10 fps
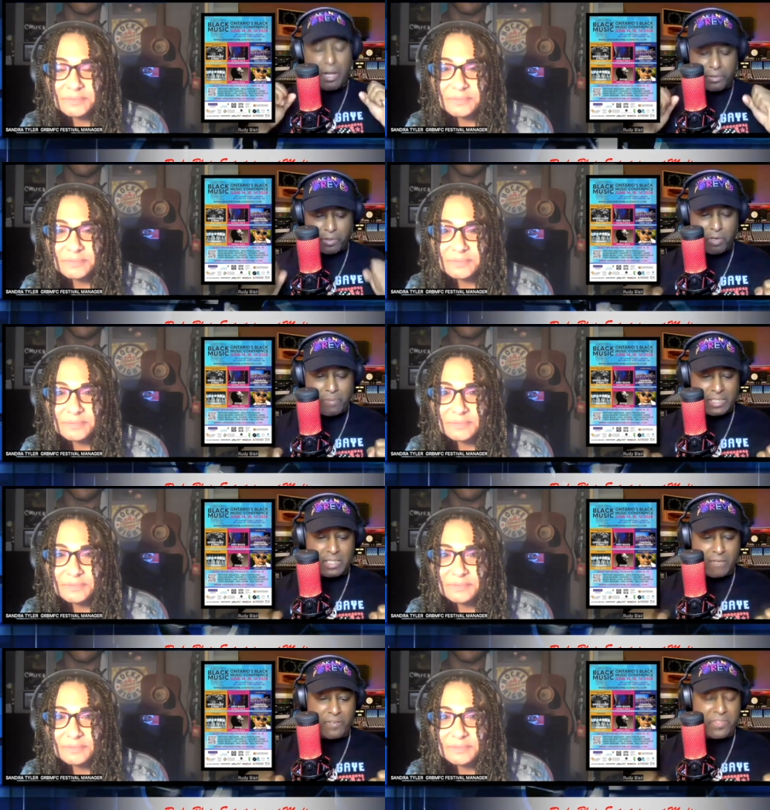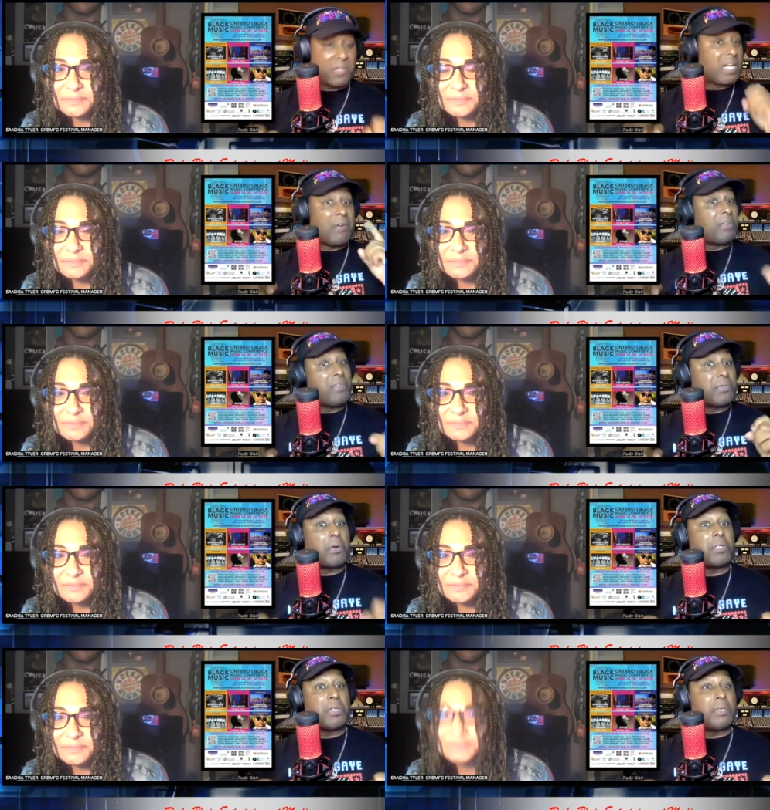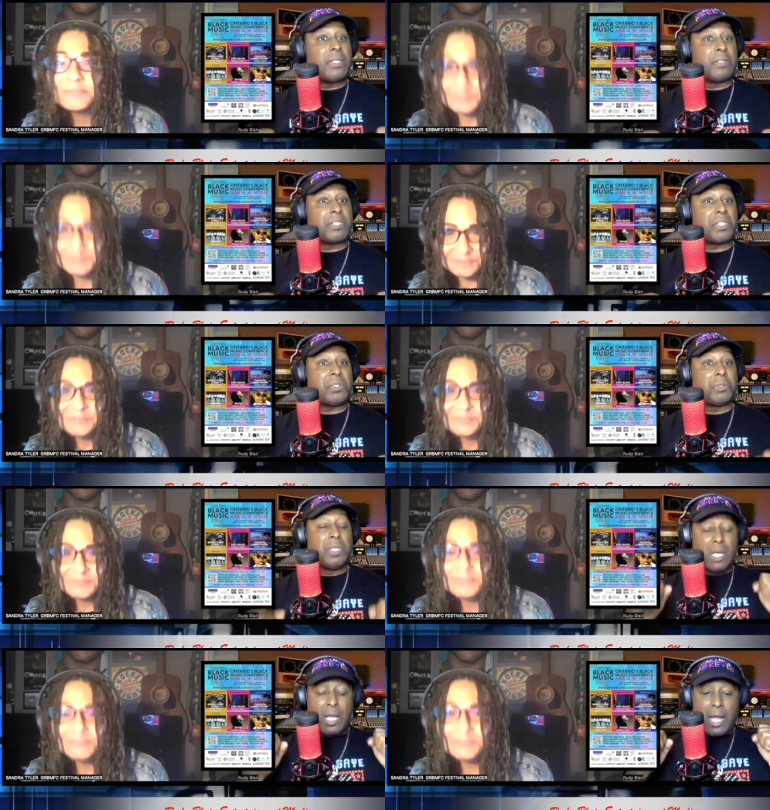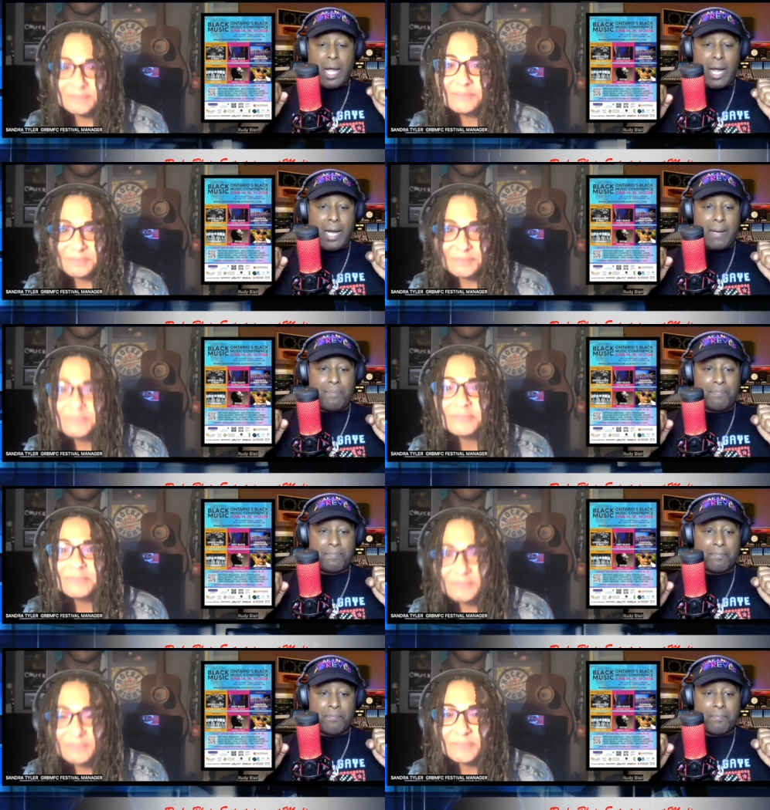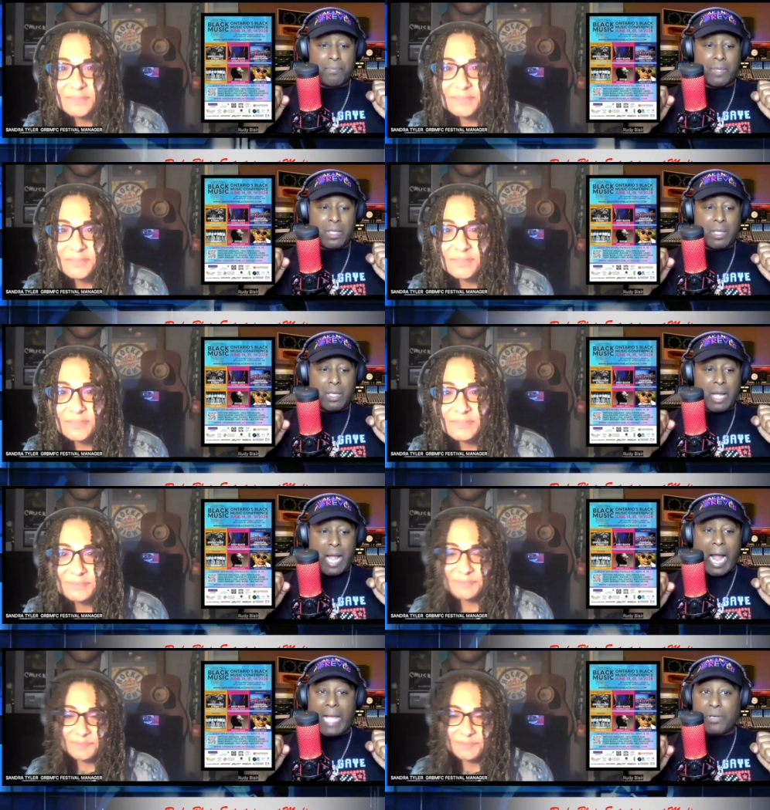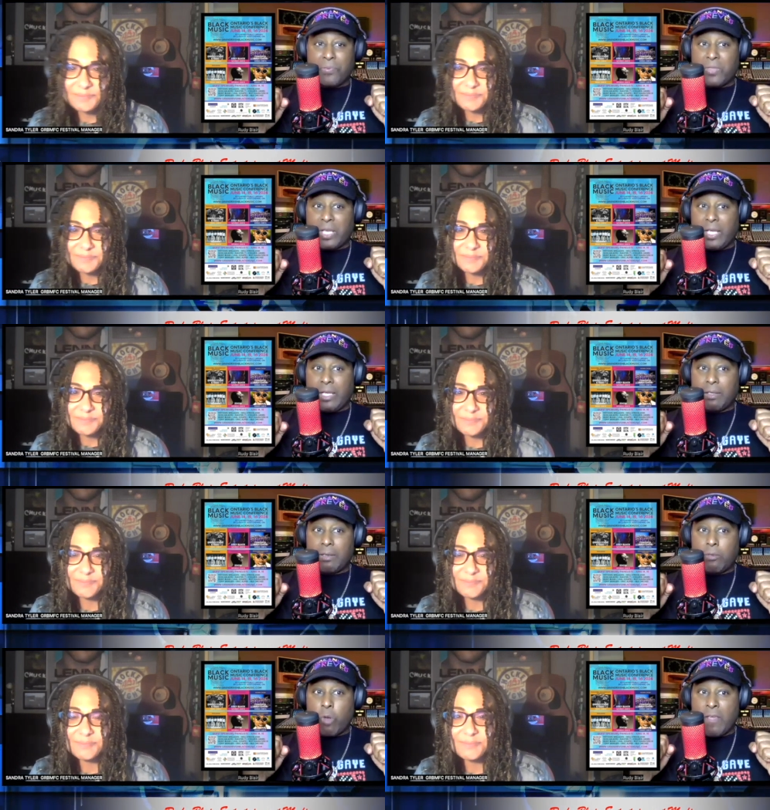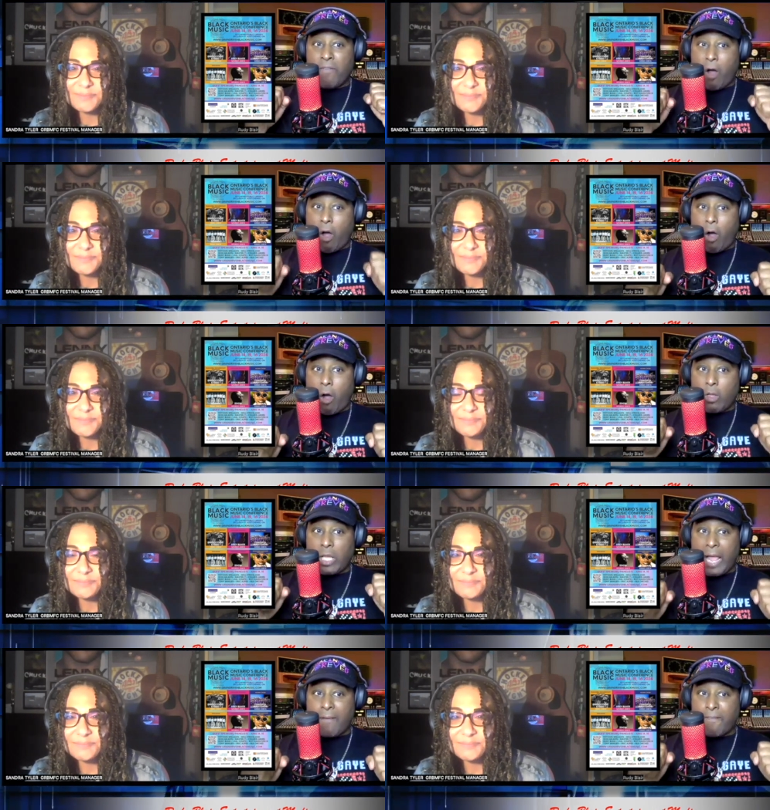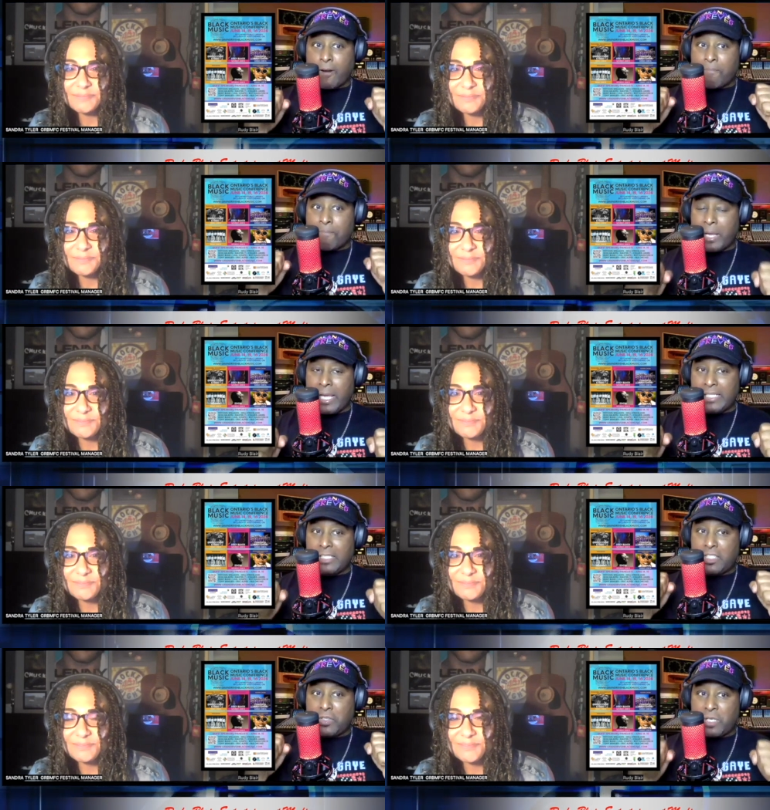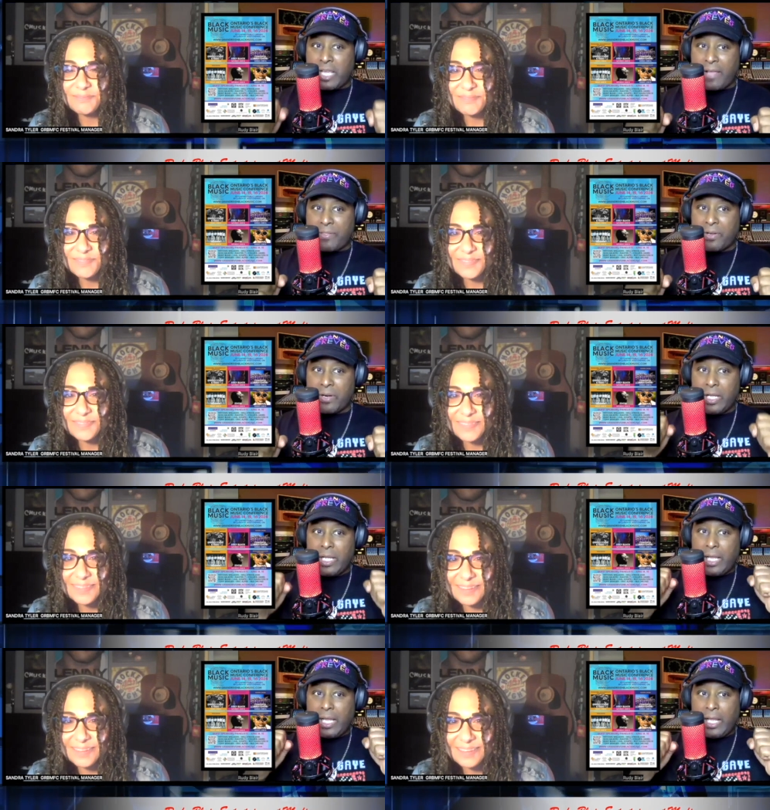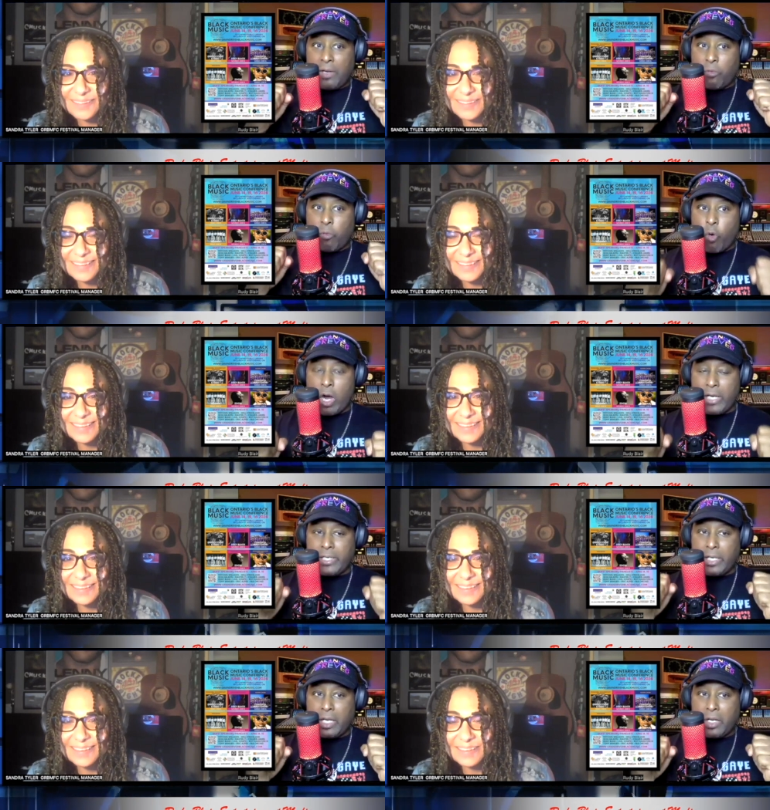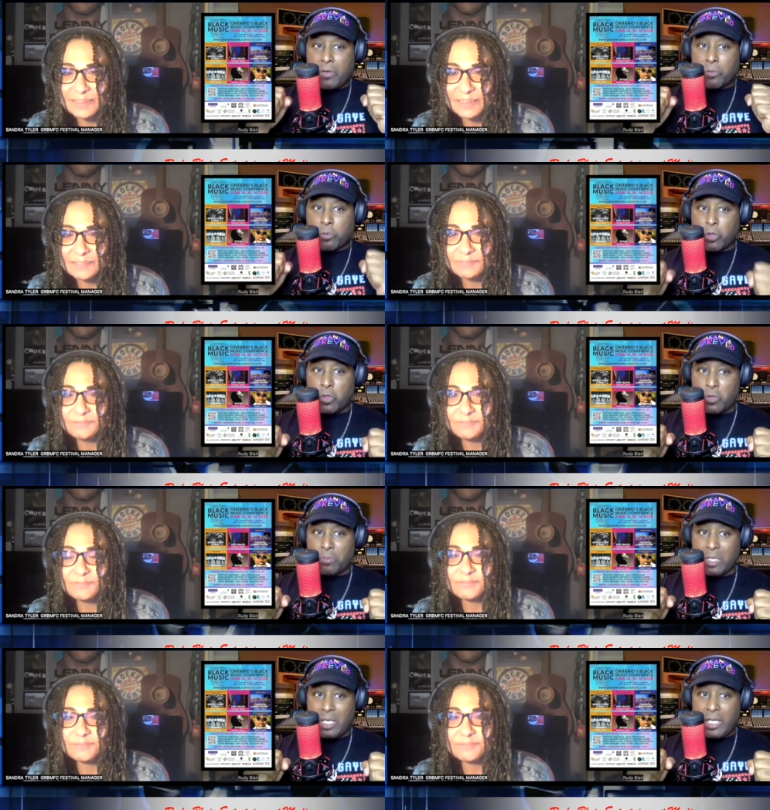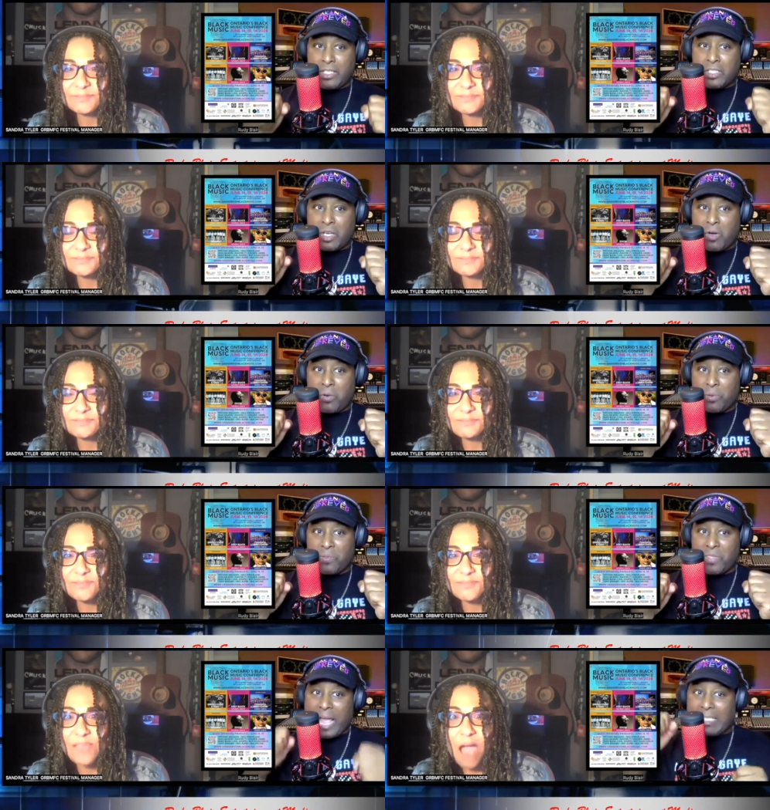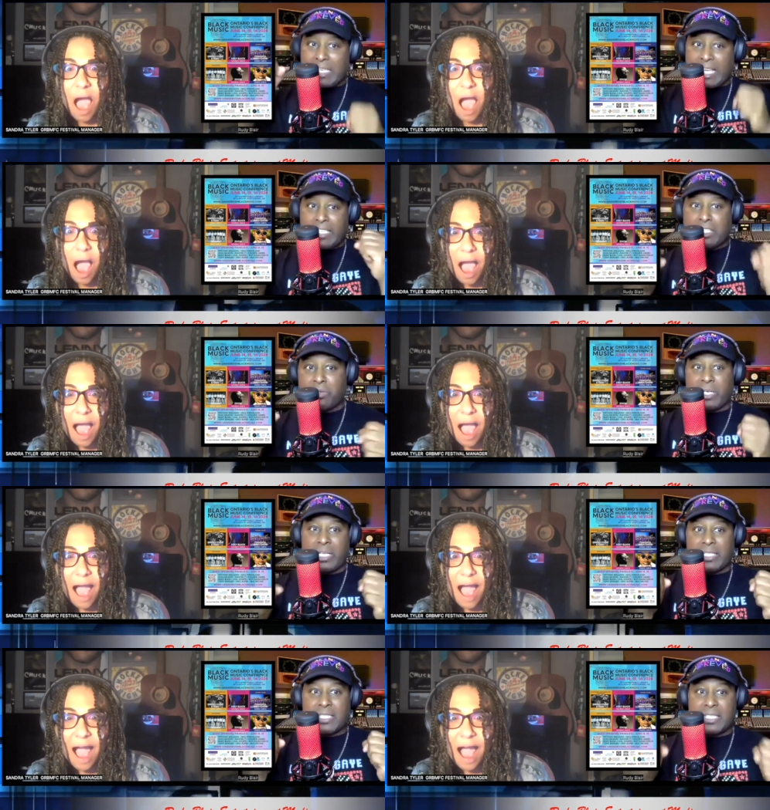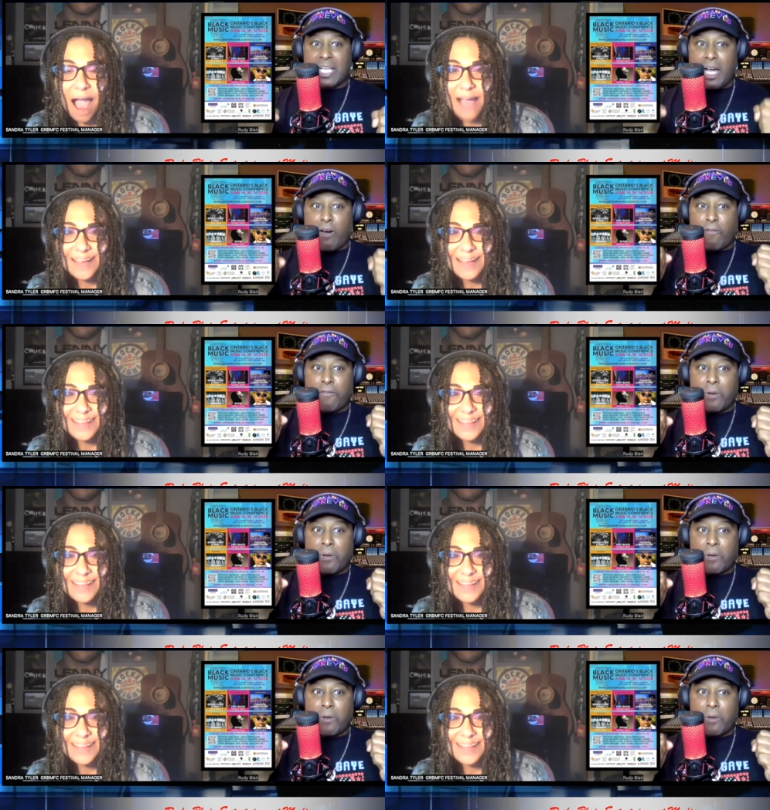Speaker 1: I'll throw myself in there, and I'll even throw you in there too. Um, I don't think we've all ever been together in one room. So that's history itself,